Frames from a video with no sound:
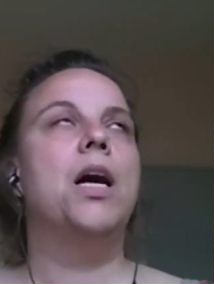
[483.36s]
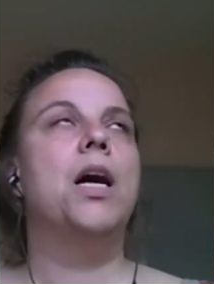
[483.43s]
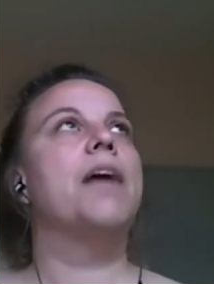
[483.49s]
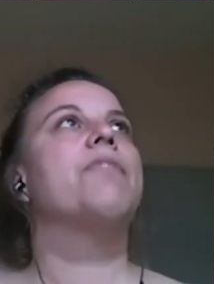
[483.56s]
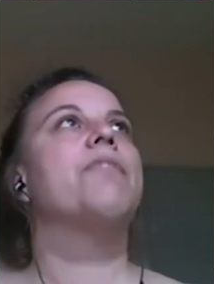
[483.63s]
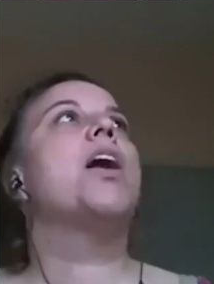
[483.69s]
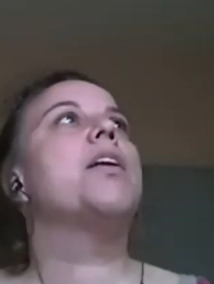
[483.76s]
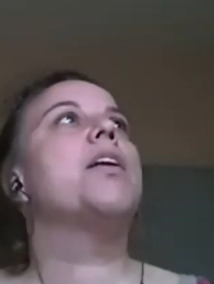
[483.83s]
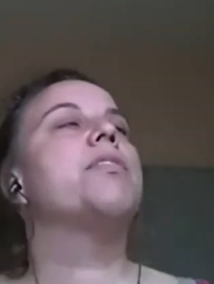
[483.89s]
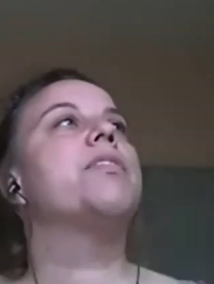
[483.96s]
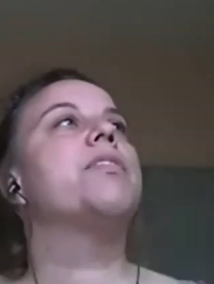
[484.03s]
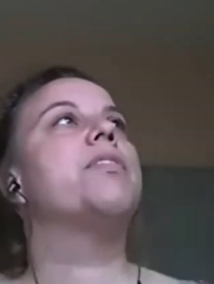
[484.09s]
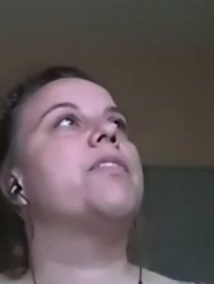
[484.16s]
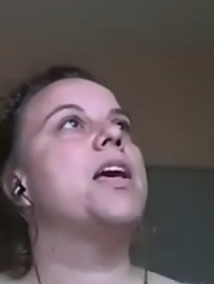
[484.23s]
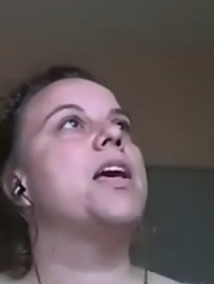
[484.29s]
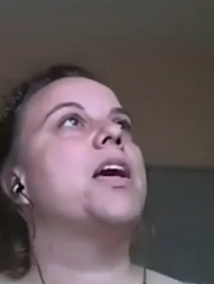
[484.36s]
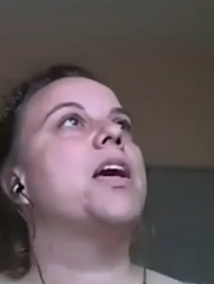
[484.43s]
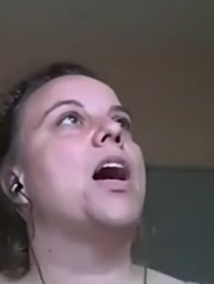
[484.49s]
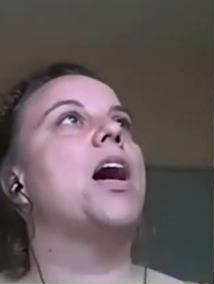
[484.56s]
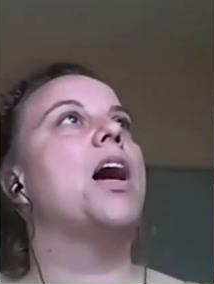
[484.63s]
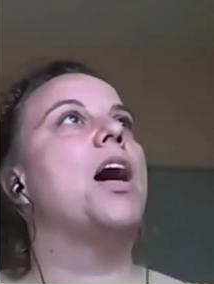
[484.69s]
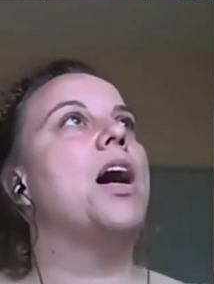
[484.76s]
I've got to
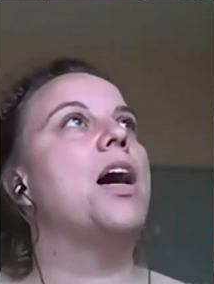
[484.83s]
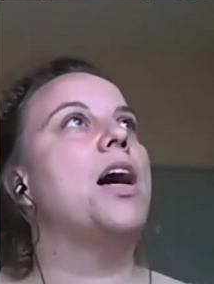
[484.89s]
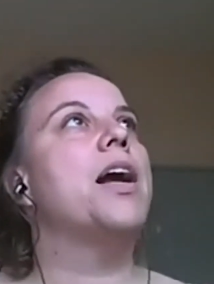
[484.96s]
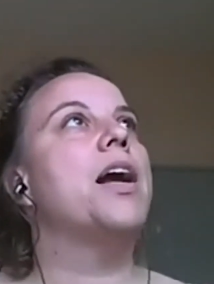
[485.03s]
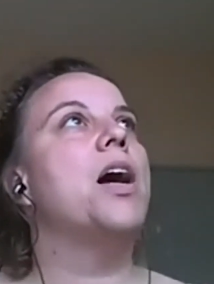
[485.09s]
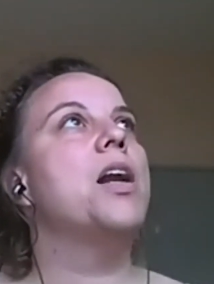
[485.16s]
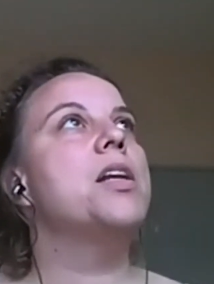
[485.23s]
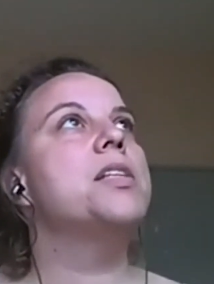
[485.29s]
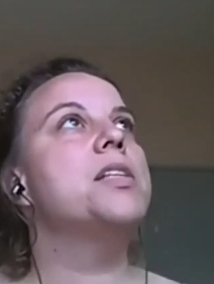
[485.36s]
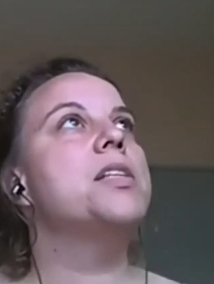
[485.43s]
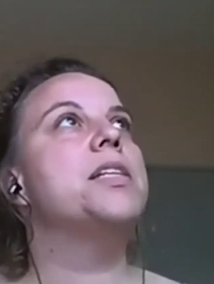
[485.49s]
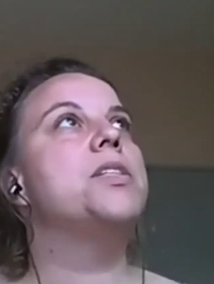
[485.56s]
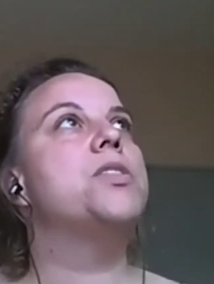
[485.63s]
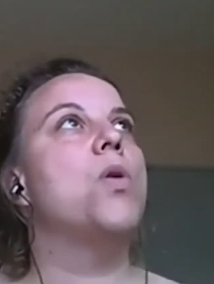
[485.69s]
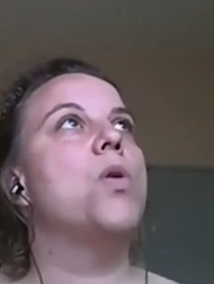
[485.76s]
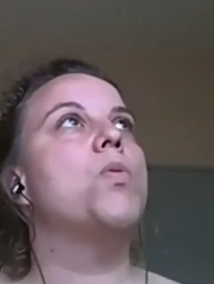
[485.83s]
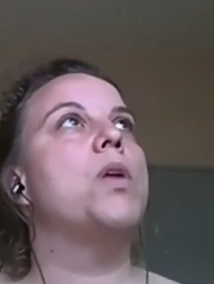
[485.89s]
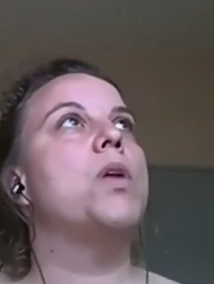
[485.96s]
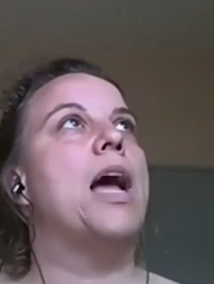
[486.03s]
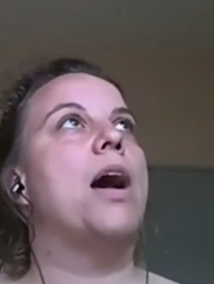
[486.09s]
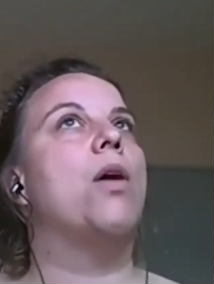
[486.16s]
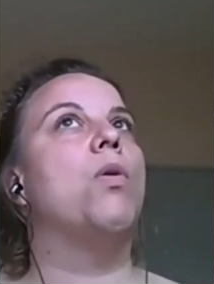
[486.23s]
think, I honestly
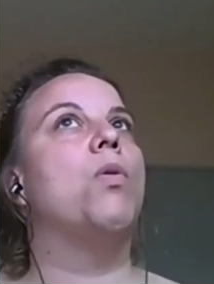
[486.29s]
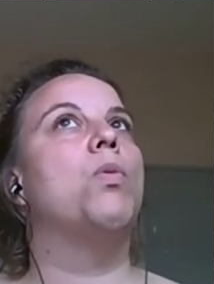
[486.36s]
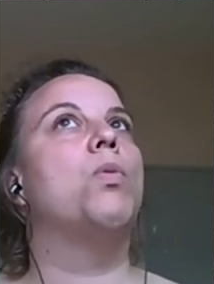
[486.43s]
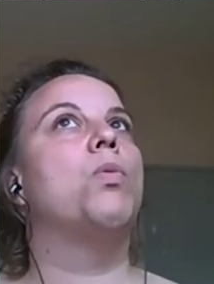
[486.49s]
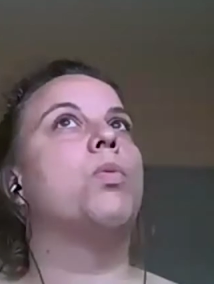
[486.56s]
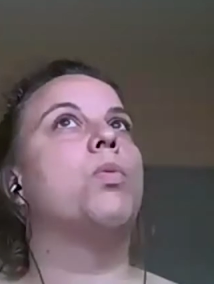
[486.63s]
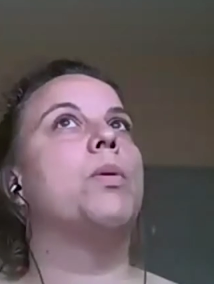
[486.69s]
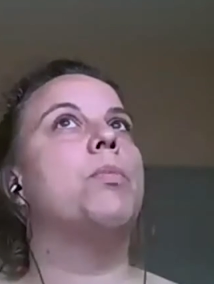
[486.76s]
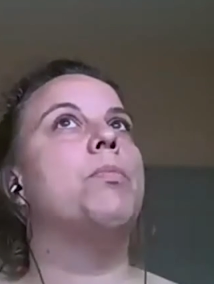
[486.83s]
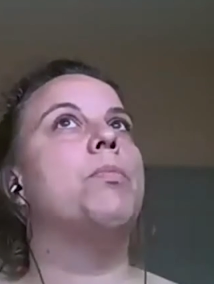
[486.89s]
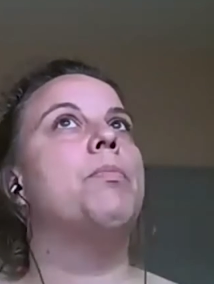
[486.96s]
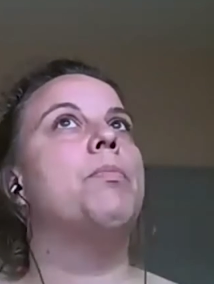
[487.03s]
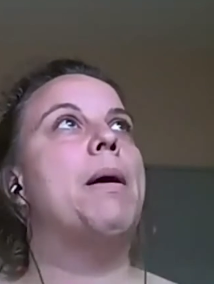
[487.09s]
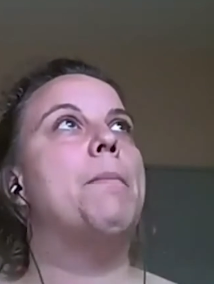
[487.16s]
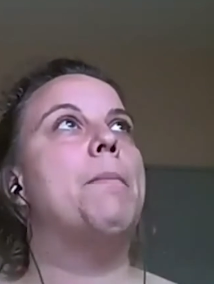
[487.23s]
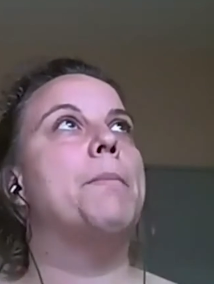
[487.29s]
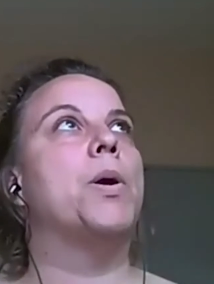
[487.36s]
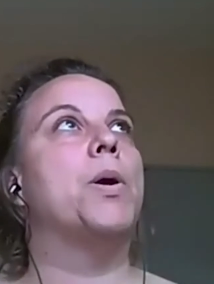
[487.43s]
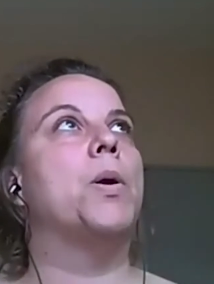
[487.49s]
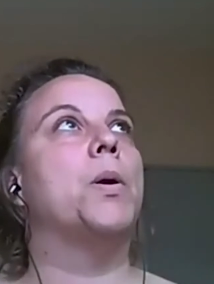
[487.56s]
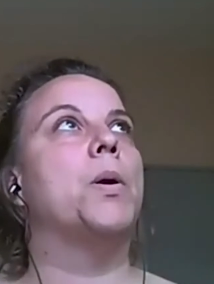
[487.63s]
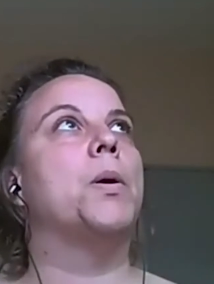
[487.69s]
don't now
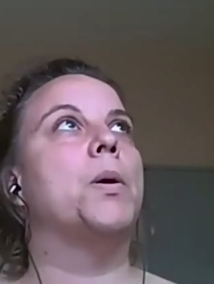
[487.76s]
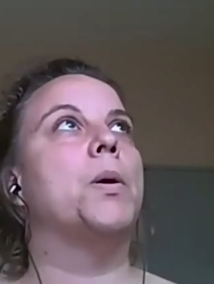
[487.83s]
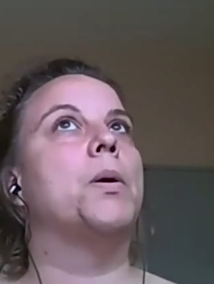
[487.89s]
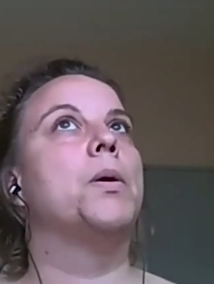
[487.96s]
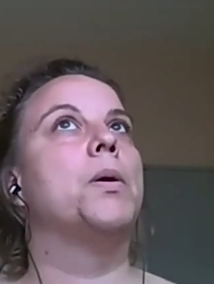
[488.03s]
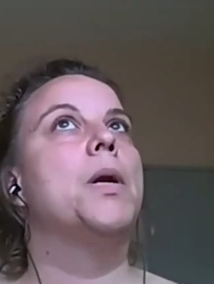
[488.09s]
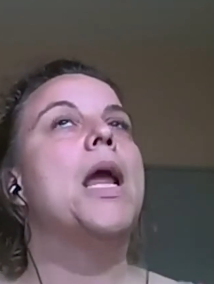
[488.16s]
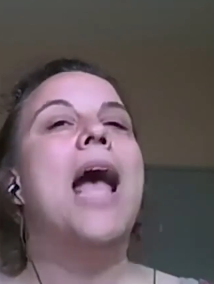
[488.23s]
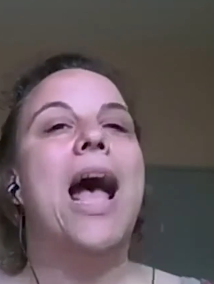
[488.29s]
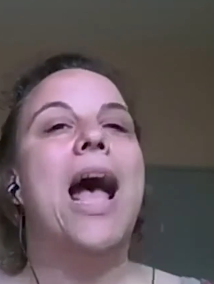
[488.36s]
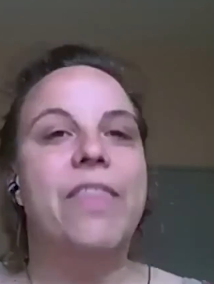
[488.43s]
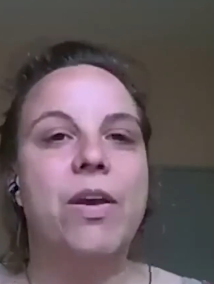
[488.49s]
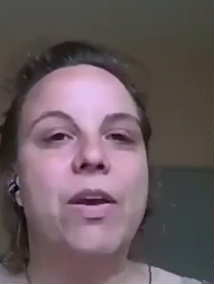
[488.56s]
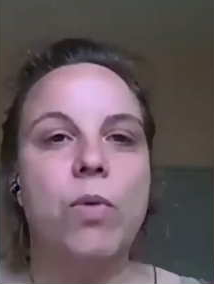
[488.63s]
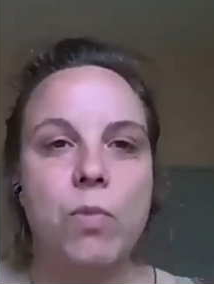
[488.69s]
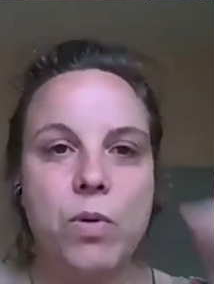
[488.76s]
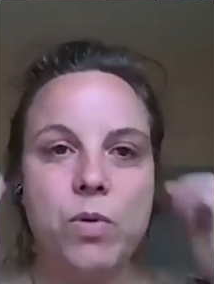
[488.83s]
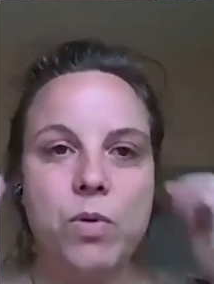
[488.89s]
remember. I think we were